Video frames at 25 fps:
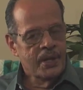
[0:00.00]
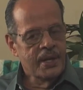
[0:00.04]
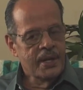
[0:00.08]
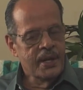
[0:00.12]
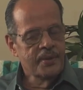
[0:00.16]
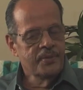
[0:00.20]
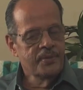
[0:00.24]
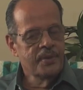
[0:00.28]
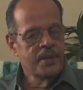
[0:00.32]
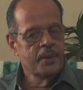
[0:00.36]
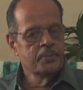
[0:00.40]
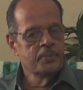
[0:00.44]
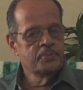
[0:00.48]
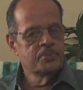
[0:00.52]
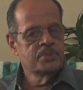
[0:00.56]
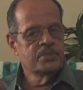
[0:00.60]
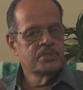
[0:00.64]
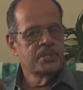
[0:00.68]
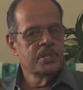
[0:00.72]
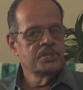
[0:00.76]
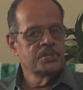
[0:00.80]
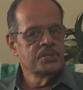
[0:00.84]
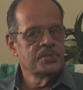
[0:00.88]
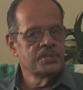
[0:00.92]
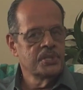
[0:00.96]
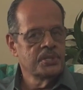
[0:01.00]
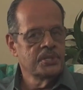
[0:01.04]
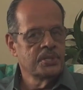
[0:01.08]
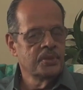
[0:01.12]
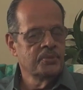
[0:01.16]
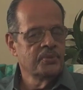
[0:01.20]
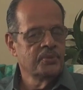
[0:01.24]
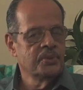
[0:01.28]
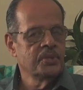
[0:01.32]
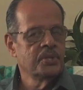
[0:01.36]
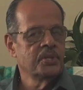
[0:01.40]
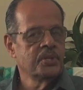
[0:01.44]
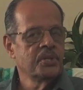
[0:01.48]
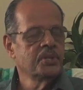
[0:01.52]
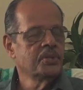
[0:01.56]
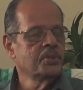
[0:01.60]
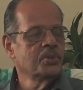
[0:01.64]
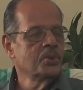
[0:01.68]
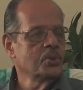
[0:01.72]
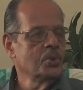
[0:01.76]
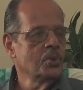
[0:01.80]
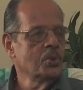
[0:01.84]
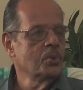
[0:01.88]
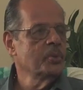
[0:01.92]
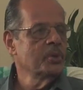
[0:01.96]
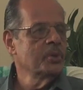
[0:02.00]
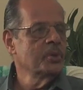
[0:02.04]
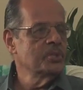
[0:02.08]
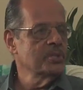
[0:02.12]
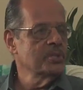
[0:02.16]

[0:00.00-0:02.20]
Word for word: develop sensitivity to human